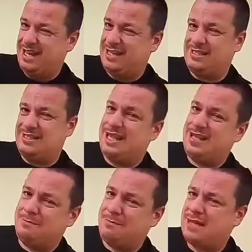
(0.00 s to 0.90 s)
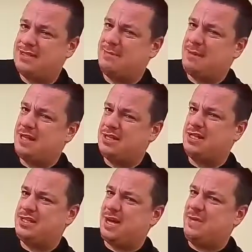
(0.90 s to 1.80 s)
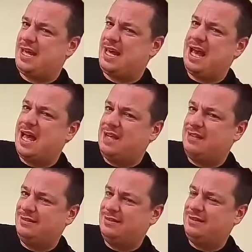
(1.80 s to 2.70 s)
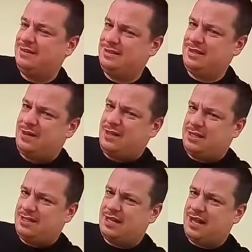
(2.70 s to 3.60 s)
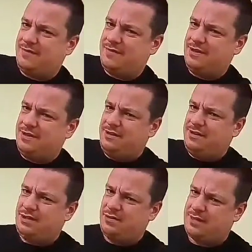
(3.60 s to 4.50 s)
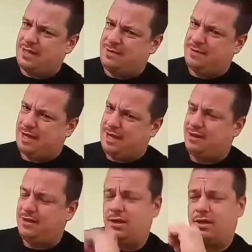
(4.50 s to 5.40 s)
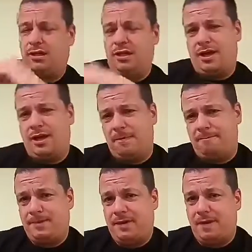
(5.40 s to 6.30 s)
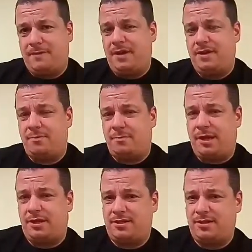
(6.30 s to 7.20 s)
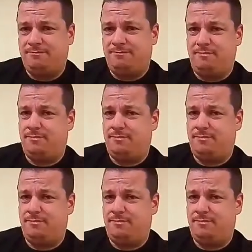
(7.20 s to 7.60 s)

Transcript: Insert masturbation joke here. No, a little to the left. Short down there. Um, yeah, phantom pains.